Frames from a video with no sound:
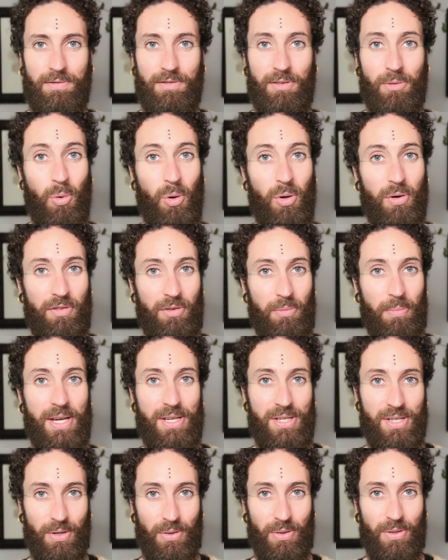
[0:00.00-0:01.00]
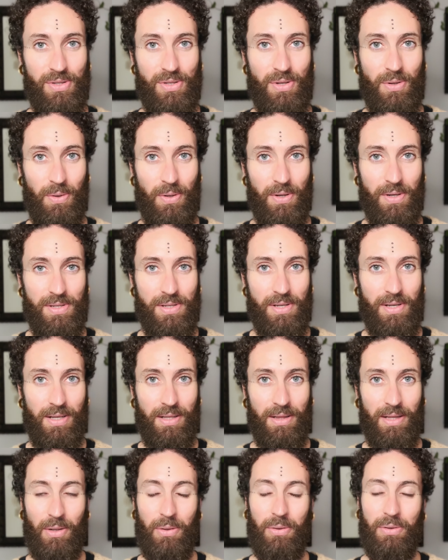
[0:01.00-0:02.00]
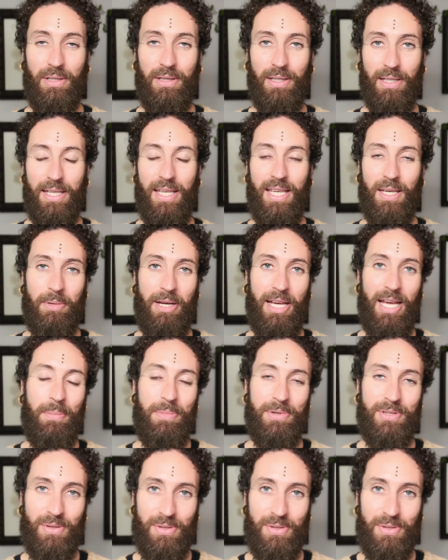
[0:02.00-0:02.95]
For more information on this course, click on the link in my episode